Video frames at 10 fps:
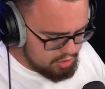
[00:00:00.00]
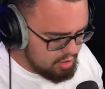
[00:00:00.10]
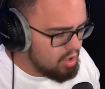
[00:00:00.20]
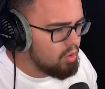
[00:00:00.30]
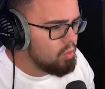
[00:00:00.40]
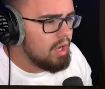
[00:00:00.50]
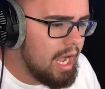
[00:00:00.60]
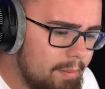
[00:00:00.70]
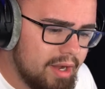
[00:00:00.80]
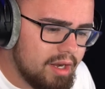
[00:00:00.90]
no.
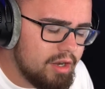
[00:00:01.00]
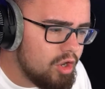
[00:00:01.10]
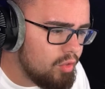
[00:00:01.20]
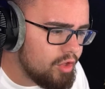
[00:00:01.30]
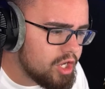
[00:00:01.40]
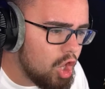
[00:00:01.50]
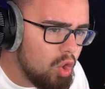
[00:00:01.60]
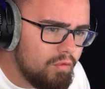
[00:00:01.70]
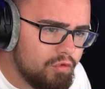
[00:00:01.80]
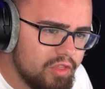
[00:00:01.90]
How am I gonna know the
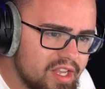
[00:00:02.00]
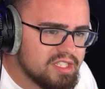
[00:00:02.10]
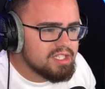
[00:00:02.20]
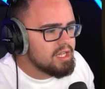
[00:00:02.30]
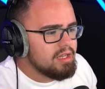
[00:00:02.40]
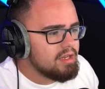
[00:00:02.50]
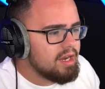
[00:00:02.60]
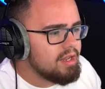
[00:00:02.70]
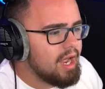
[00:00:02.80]
code for this? You, you